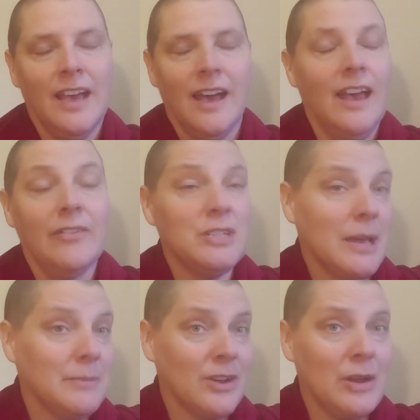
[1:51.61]

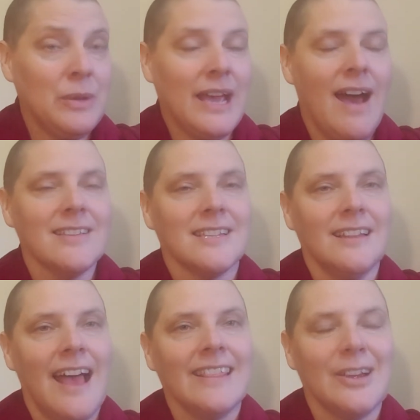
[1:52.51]
we cast a
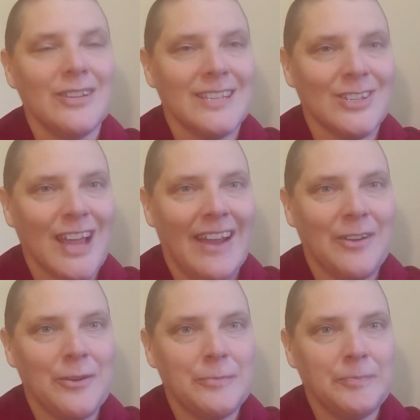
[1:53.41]
light, there is a shadow.